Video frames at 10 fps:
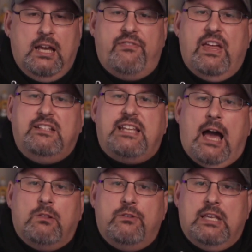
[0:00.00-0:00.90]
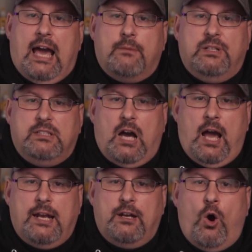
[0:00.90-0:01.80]
If they download the admin
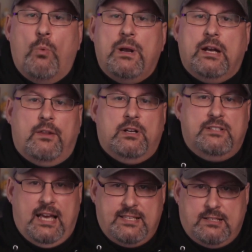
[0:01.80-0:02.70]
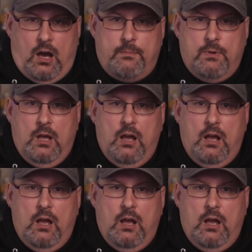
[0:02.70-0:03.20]
guide and open it on their desktop,